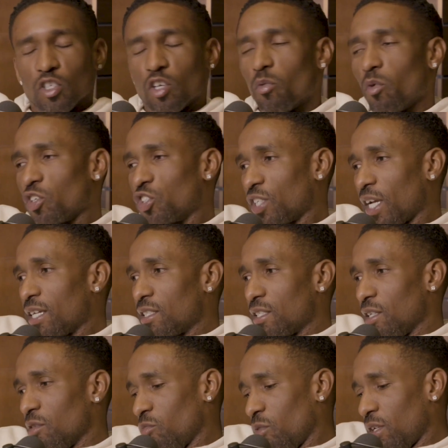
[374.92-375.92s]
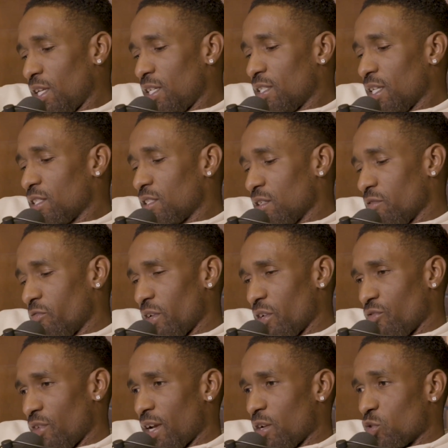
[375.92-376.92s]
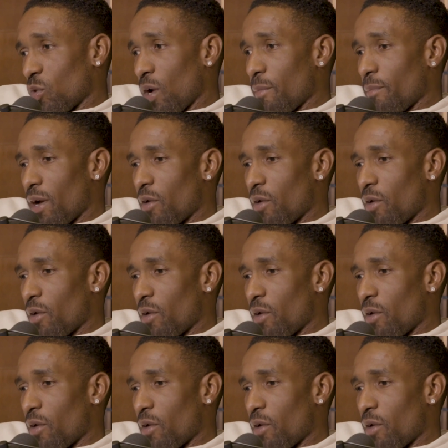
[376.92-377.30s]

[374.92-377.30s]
But you know what Shaq said? When he said something, right? And it's quite